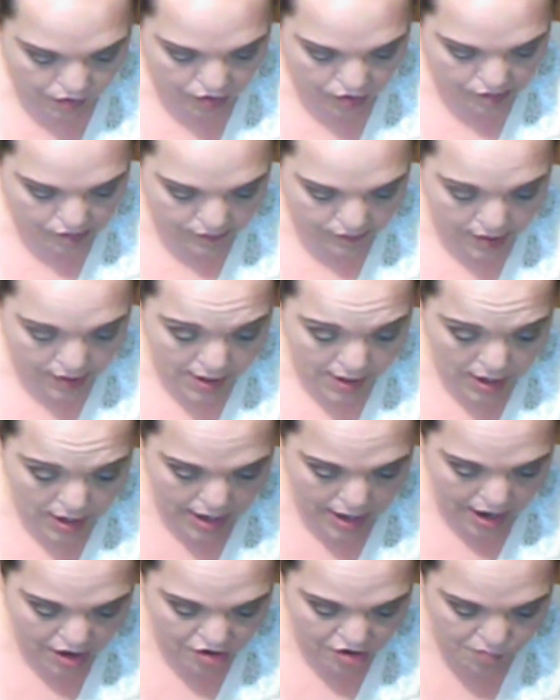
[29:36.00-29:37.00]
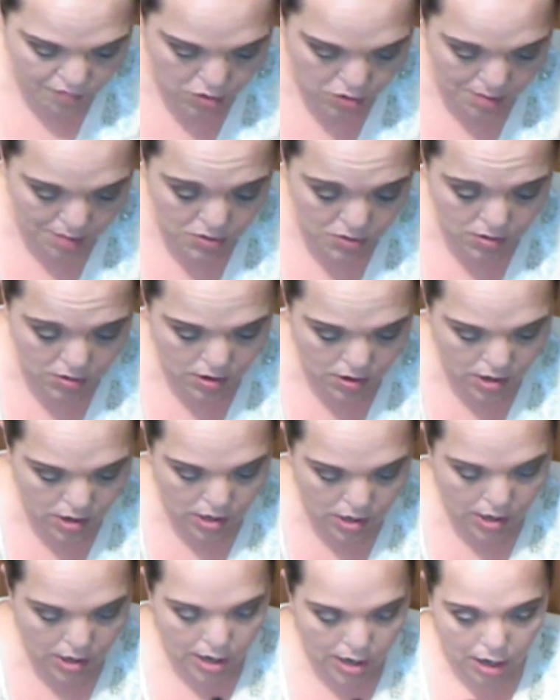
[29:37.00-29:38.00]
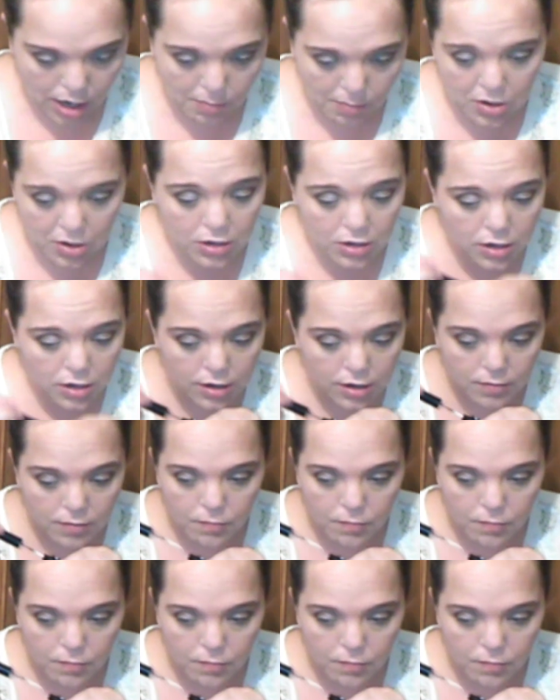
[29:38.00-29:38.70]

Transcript: Got the skinny lash primer. I mean,